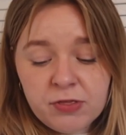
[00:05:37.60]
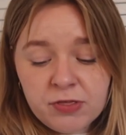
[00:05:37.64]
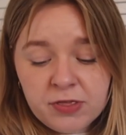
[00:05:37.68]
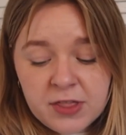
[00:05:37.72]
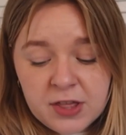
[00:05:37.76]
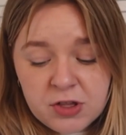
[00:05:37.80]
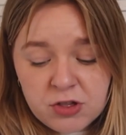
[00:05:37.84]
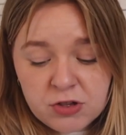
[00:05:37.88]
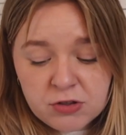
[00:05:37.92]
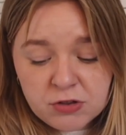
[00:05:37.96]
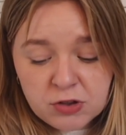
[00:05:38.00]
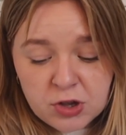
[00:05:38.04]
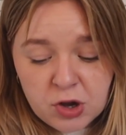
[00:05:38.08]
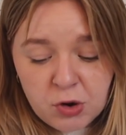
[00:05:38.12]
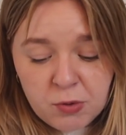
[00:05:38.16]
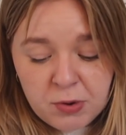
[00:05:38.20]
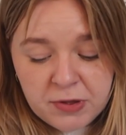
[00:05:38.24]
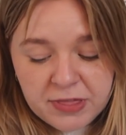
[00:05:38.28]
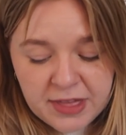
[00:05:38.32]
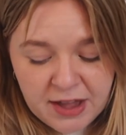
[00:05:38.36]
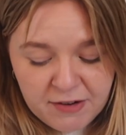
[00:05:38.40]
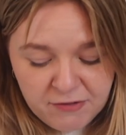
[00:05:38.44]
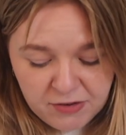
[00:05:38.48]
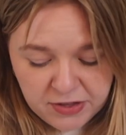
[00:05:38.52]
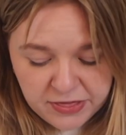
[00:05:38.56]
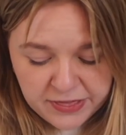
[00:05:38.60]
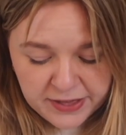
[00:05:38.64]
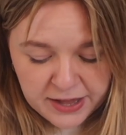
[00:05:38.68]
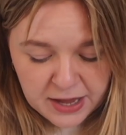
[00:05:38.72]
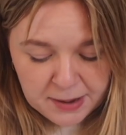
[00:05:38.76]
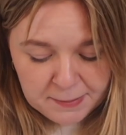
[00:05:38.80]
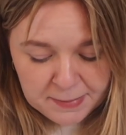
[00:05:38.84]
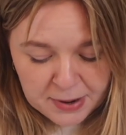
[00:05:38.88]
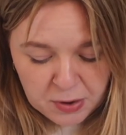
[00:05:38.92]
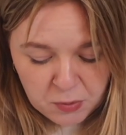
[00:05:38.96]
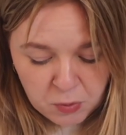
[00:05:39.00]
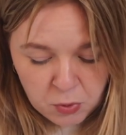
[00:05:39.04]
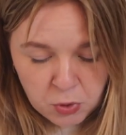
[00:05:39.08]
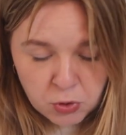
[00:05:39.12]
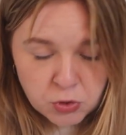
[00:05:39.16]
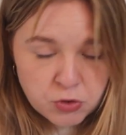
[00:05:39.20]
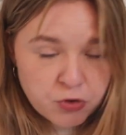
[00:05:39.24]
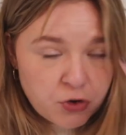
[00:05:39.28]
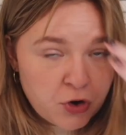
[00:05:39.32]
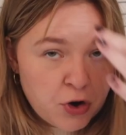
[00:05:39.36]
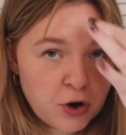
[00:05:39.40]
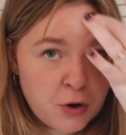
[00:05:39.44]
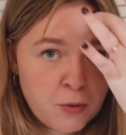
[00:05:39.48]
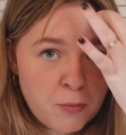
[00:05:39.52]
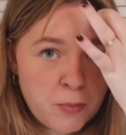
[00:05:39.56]
They just go with everything in my
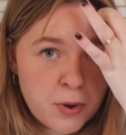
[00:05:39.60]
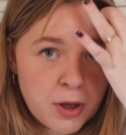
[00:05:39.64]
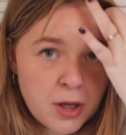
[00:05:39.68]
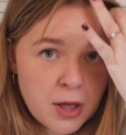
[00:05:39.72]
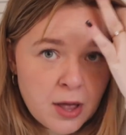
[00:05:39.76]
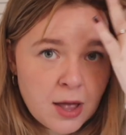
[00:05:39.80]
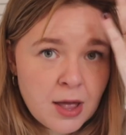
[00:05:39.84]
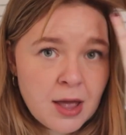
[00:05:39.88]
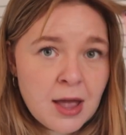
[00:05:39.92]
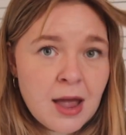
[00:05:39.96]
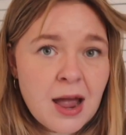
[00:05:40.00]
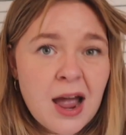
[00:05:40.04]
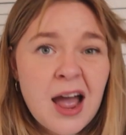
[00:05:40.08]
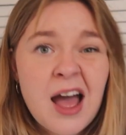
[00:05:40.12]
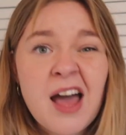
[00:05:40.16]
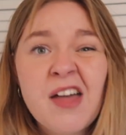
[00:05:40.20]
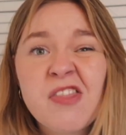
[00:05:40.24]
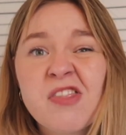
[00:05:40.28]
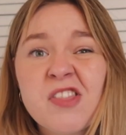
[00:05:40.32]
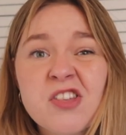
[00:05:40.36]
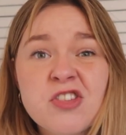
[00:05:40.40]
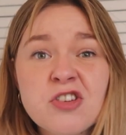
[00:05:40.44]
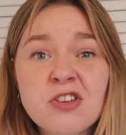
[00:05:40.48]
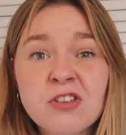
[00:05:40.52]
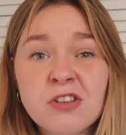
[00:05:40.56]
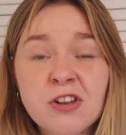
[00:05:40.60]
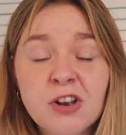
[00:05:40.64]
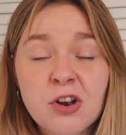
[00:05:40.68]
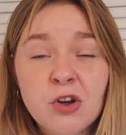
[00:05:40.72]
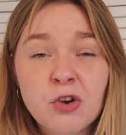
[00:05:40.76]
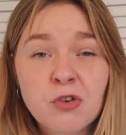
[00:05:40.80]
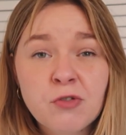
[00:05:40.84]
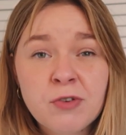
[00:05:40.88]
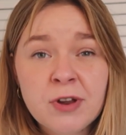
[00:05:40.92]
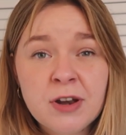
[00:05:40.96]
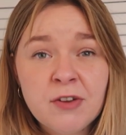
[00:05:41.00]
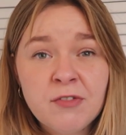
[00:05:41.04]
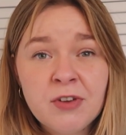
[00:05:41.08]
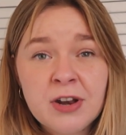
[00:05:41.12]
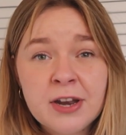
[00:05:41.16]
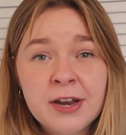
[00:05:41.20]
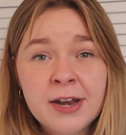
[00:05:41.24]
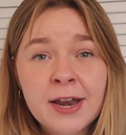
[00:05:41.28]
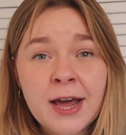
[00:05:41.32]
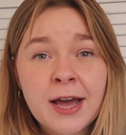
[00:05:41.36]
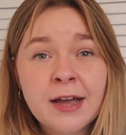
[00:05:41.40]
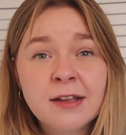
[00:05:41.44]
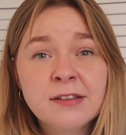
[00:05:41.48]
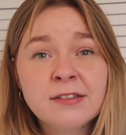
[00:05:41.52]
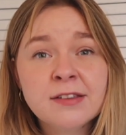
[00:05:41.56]
wardrobe and they just look really, really
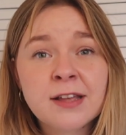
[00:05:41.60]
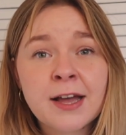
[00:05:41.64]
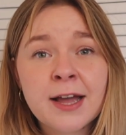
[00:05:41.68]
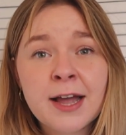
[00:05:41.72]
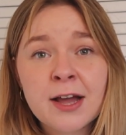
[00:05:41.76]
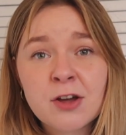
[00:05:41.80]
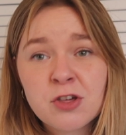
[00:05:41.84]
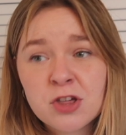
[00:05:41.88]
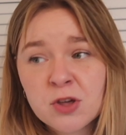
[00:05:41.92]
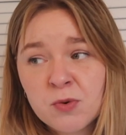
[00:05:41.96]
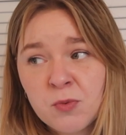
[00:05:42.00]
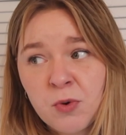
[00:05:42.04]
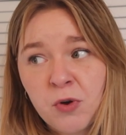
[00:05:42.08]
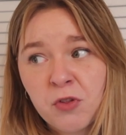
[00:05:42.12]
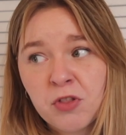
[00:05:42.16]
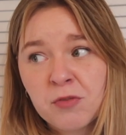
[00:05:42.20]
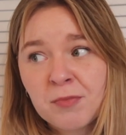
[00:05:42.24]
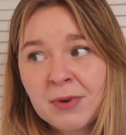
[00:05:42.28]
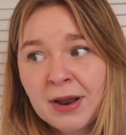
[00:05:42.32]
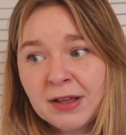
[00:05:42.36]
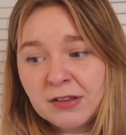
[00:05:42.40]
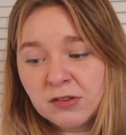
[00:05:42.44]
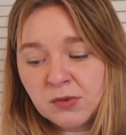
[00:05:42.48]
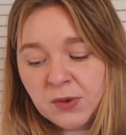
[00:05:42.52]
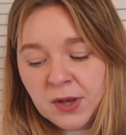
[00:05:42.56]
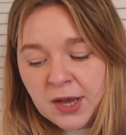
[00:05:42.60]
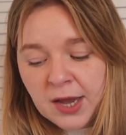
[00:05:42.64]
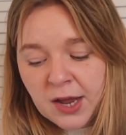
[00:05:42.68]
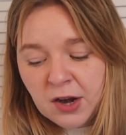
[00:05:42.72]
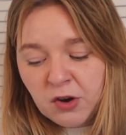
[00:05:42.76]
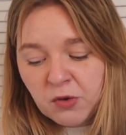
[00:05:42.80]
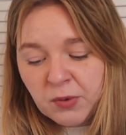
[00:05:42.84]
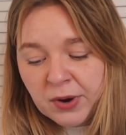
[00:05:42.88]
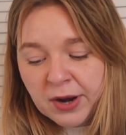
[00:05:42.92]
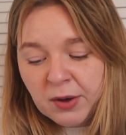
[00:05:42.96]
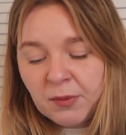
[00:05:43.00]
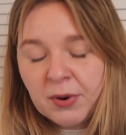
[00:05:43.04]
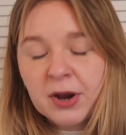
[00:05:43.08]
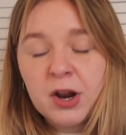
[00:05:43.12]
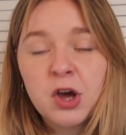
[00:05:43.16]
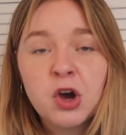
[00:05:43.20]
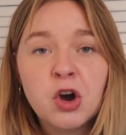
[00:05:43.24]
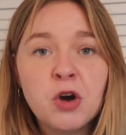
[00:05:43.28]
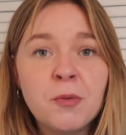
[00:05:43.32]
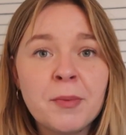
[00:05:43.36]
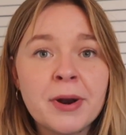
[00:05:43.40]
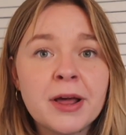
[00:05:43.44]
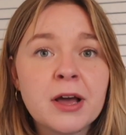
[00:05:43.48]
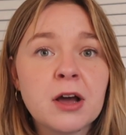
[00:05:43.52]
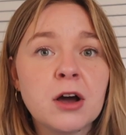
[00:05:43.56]
nice. I actually wore them last weekend when I went
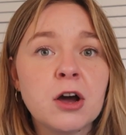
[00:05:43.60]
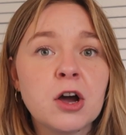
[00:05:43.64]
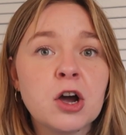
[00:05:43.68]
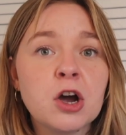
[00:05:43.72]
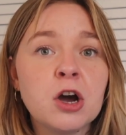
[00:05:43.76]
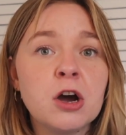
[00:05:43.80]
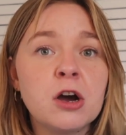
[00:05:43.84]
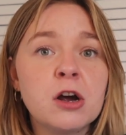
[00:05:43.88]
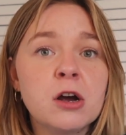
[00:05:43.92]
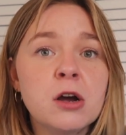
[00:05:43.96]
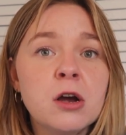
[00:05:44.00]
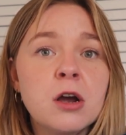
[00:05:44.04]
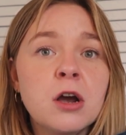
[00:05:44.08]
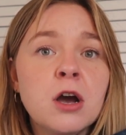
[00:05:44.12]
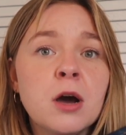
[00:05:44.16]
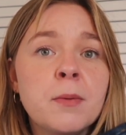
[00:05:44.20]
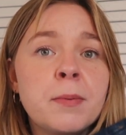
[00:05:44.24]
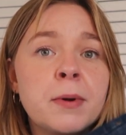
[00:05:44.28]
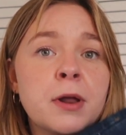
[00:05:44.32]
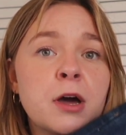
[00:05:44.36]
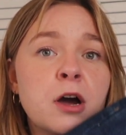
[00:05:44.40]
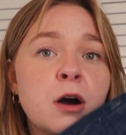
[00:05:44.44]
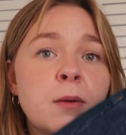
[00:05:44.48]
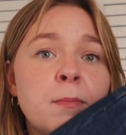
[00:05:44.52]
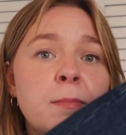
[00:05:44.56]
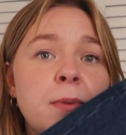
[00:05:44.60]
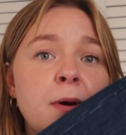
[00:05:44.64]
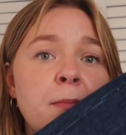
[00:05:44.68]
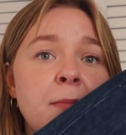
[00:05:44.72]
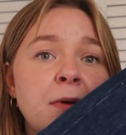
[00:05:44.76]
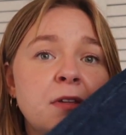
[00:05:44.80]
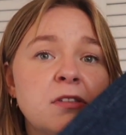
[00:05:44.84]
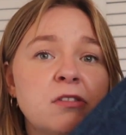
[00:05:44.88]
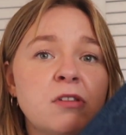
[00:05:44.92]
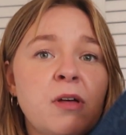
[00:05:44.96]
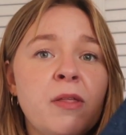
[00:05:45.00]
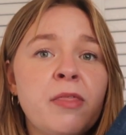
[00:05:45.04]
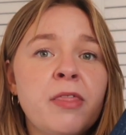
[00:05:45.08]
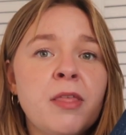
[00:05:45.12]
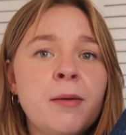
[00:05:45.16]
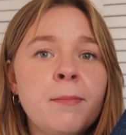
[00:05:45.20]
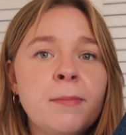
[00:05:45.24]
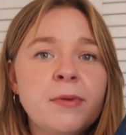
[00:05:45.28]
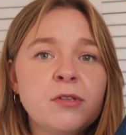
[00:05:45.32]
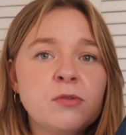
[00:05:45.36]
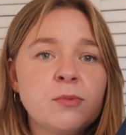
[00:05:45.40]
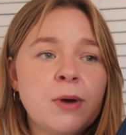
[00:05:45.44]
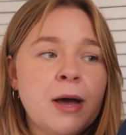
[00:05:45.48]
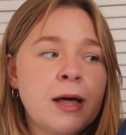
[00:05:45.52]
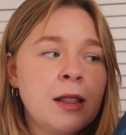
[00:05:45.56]
home and I got a couple of compliments on
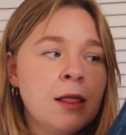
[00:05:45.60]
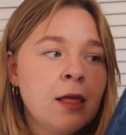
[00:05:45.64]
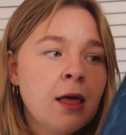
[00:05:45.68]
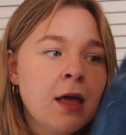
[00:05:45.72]
them as well.